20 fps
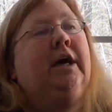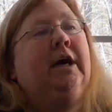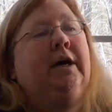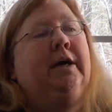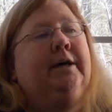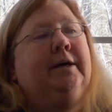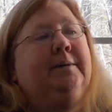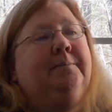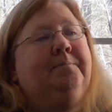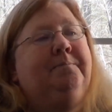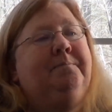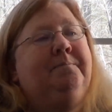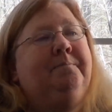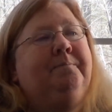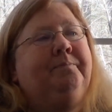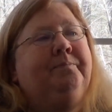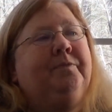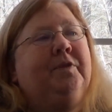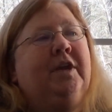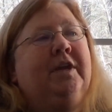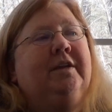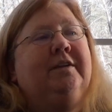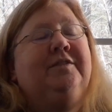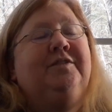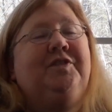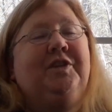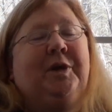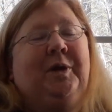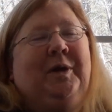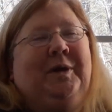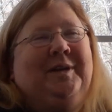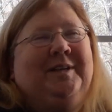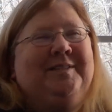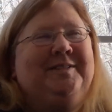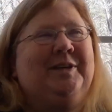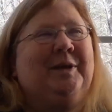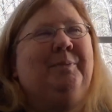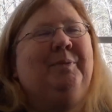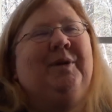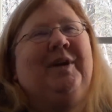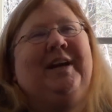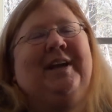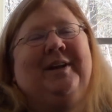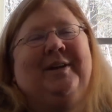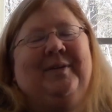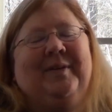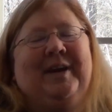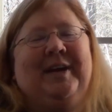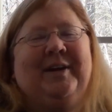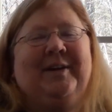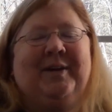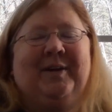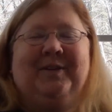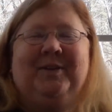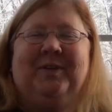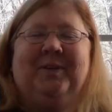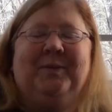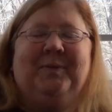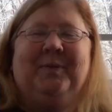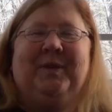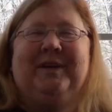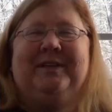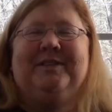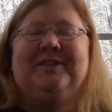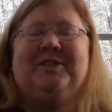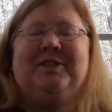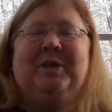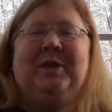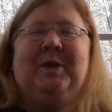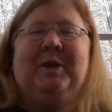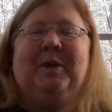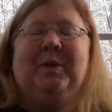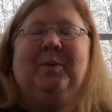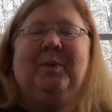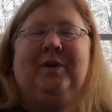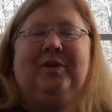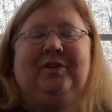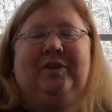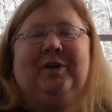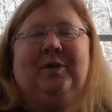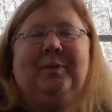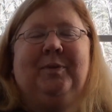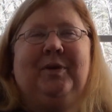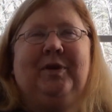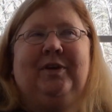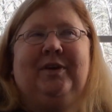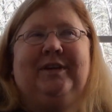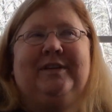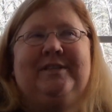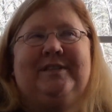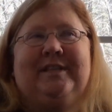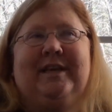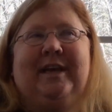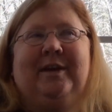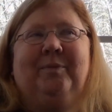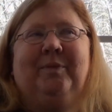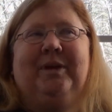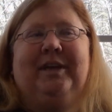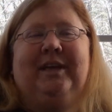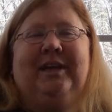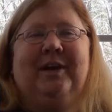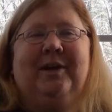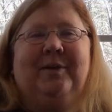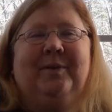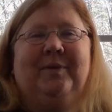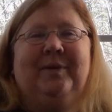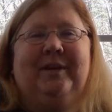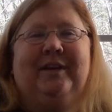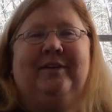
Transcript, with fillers: Um, Dil- Dilbert had a great cartoon once where Dilbert is saying, well, you know,